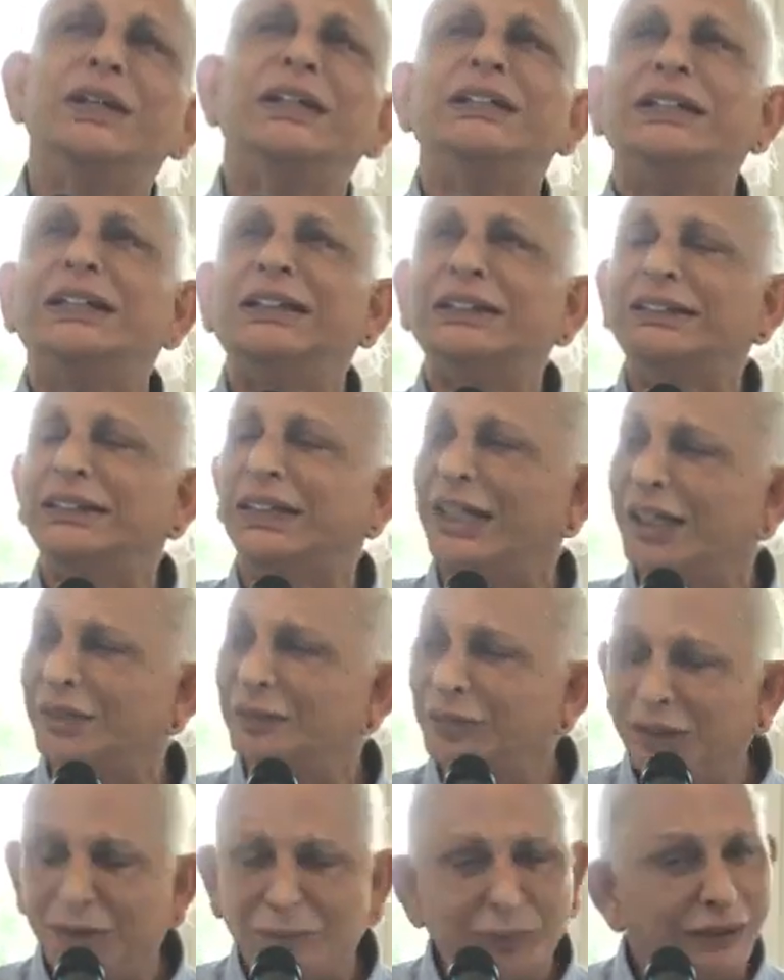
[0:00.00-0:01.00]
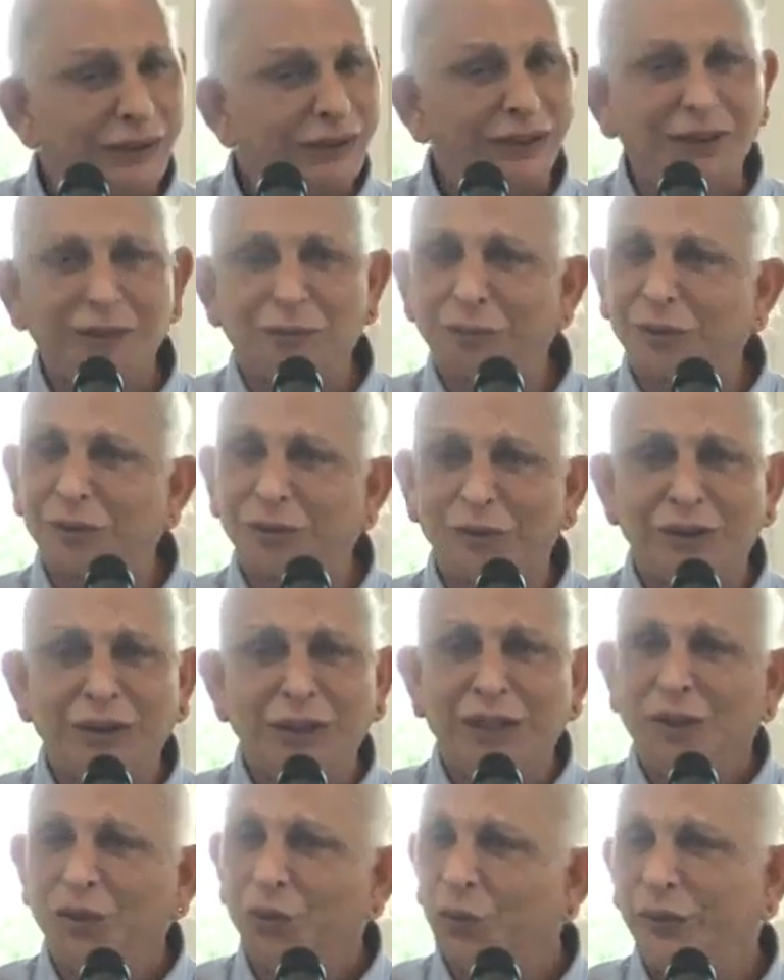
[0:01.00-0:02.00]
take time depending upon
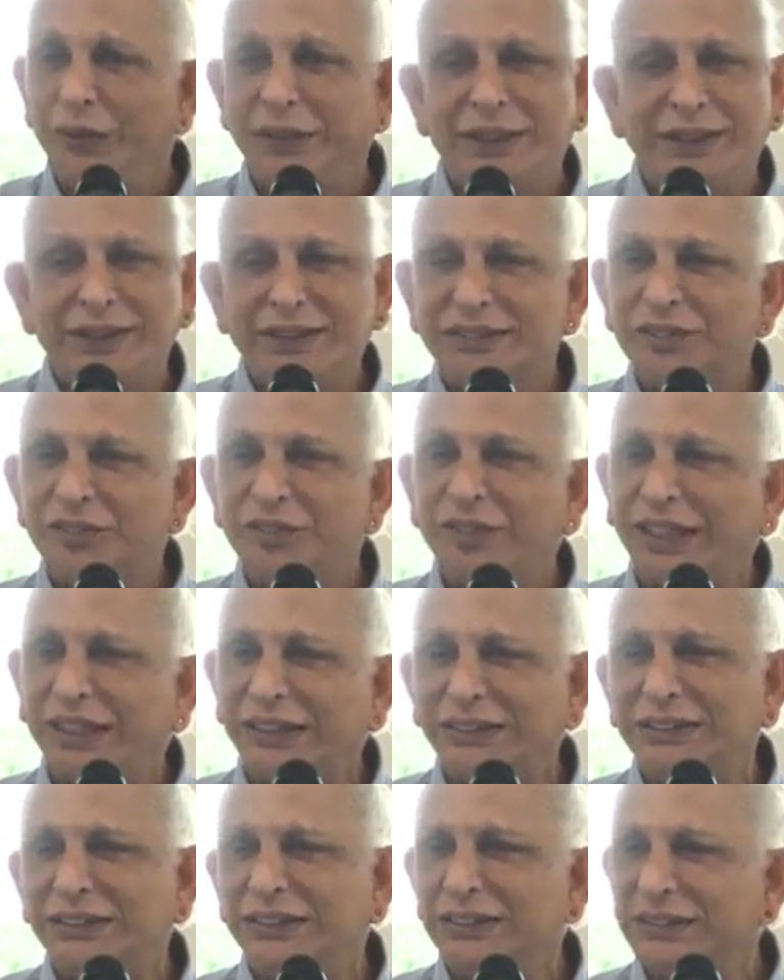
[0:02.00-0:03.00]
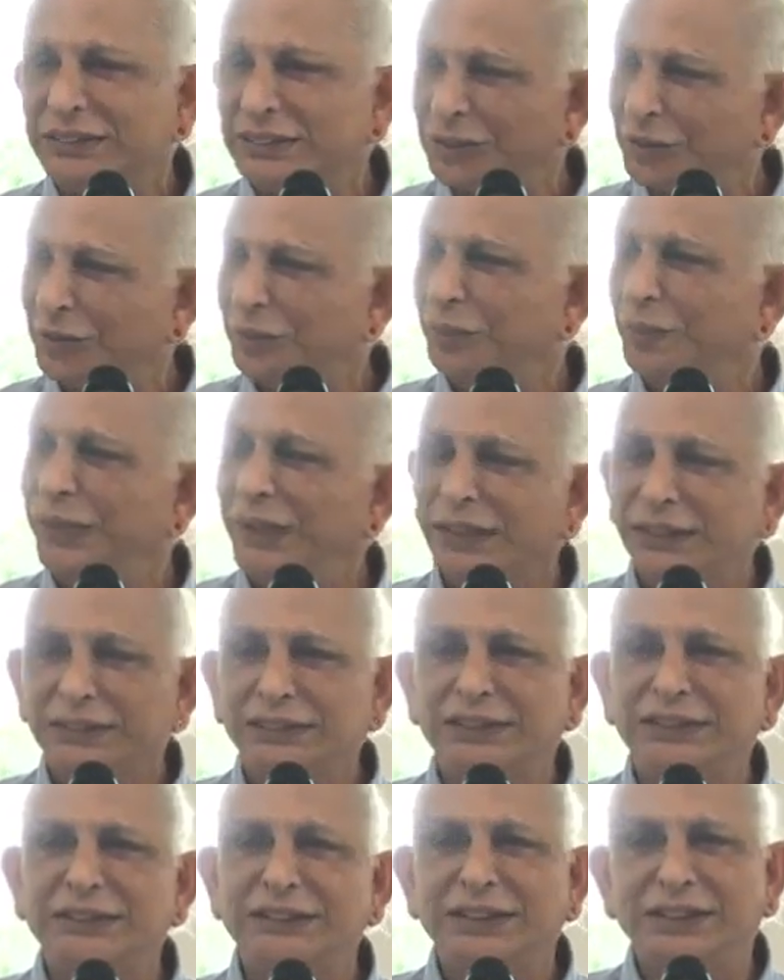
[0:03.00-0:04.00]
various factors, your
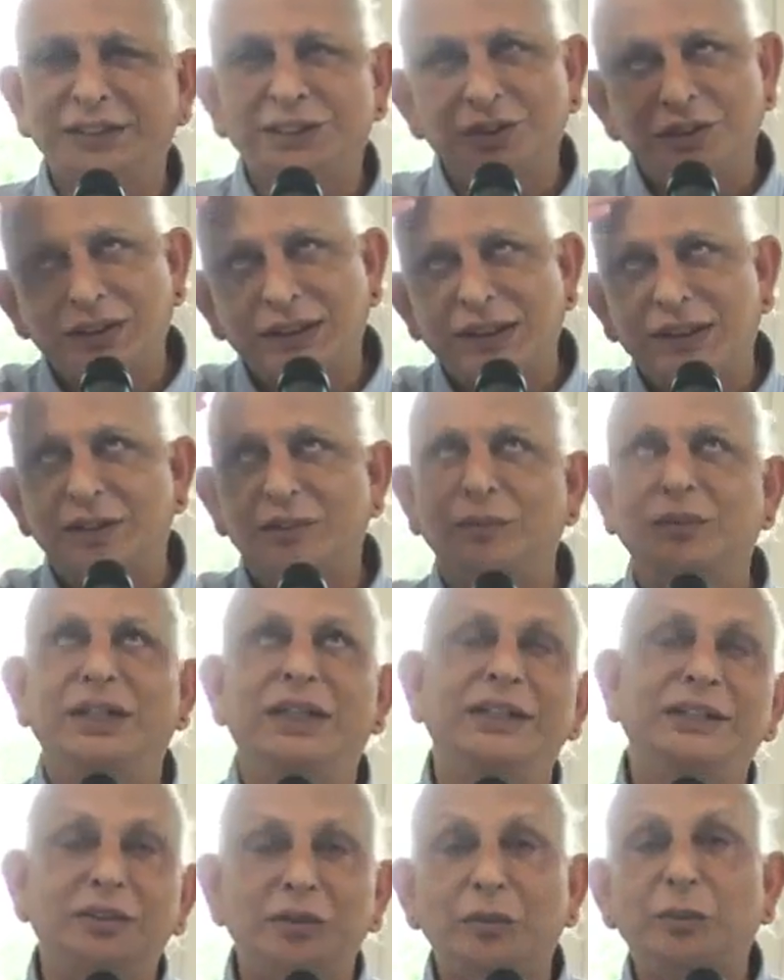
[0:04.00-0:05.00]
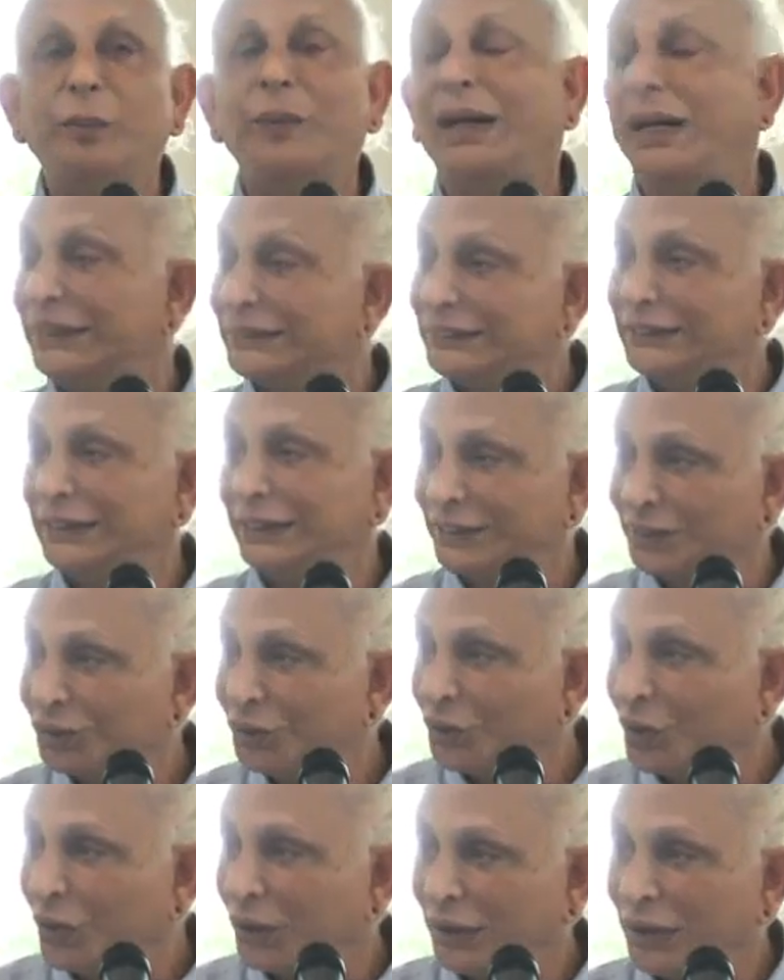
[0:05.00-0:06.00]
practice and your karma and your past and
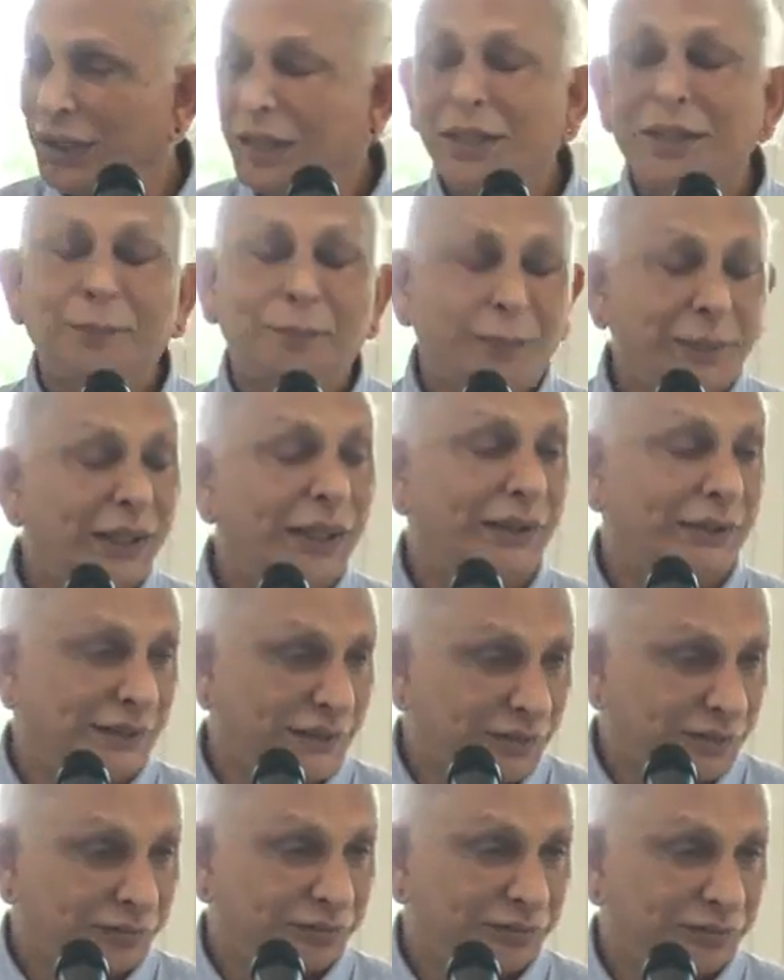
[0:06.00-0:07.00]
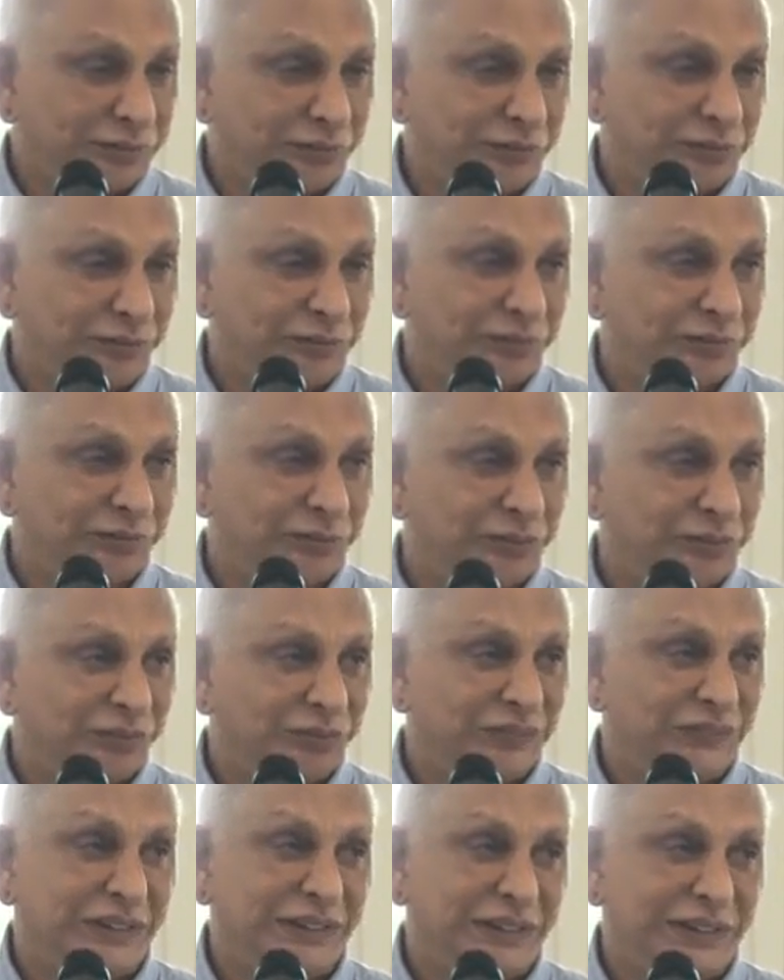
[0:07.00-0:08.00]
so on, but
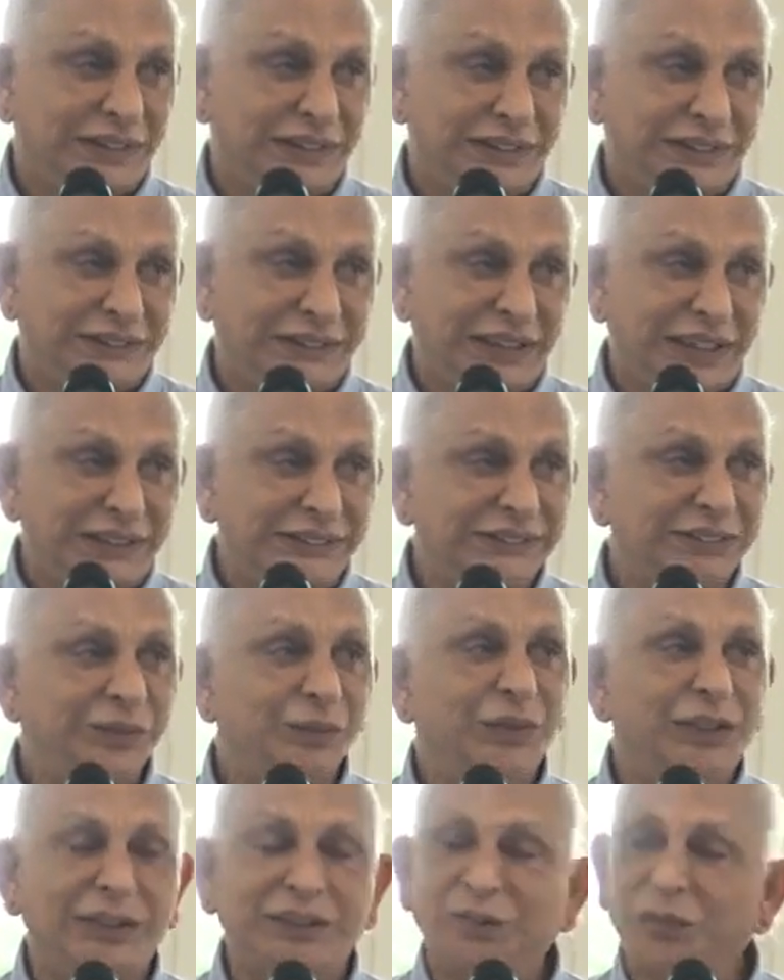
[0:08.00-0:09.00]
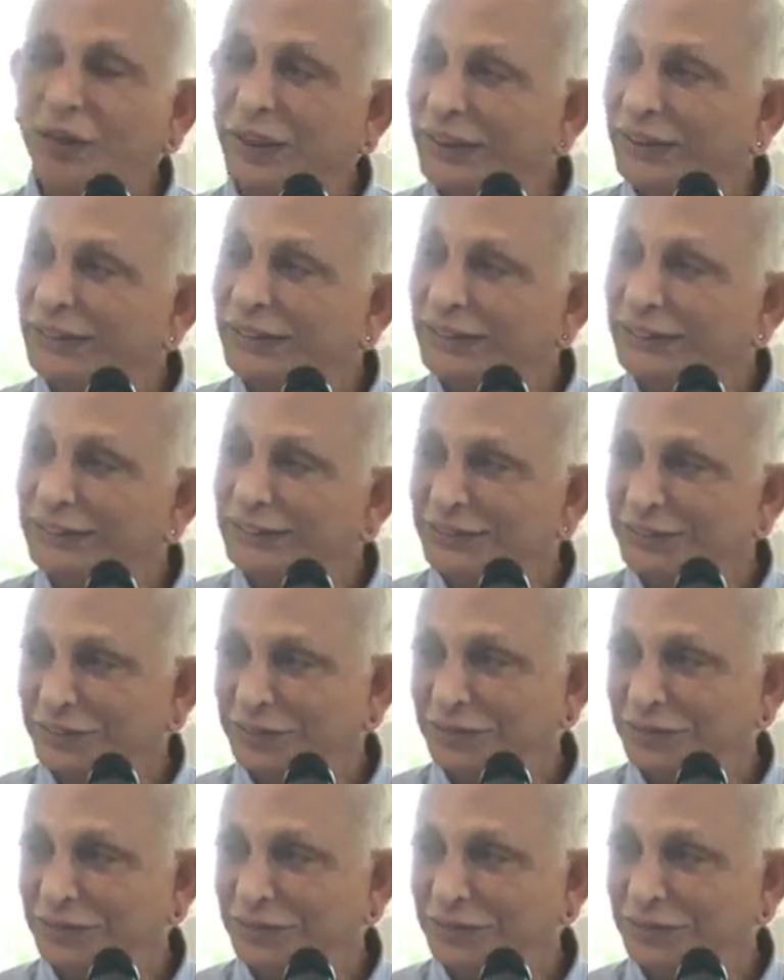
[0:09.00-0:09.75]
the tangible advantage,